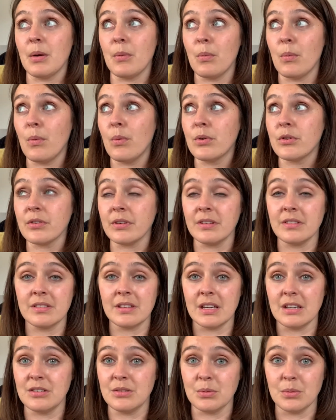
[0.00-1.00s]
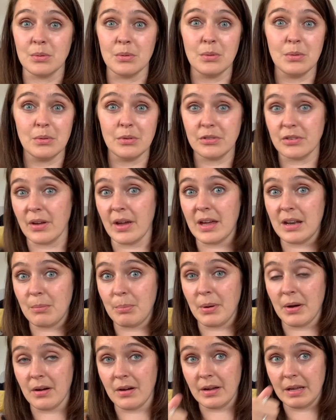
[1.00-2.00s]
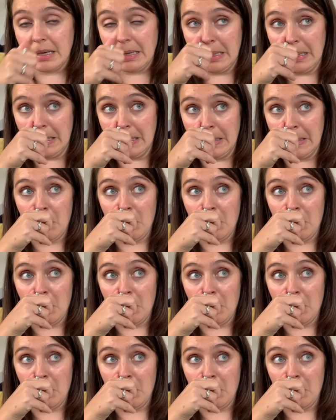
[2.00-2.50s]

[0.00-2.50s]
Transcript: watering schedule also had a part in it.